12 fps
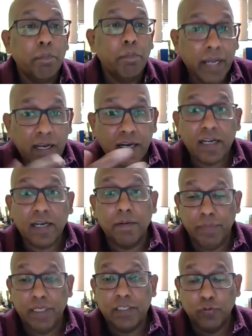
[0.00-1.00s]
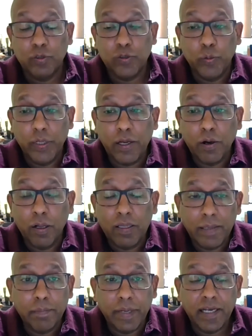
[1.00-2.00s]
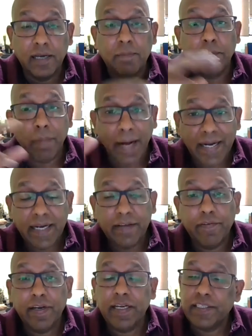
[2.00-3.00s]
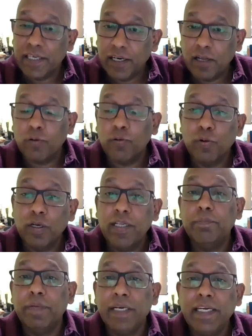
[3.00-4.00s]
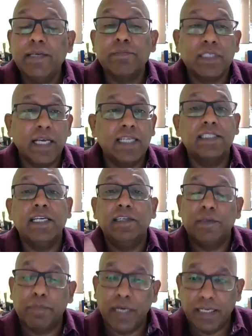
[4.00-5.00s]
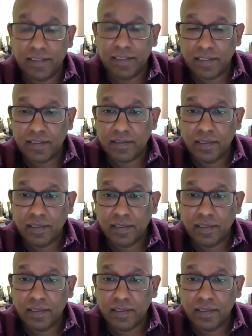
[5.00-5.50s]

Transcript: Bigger companies, which we call them bigger, by definition are only medium-sized enterprises.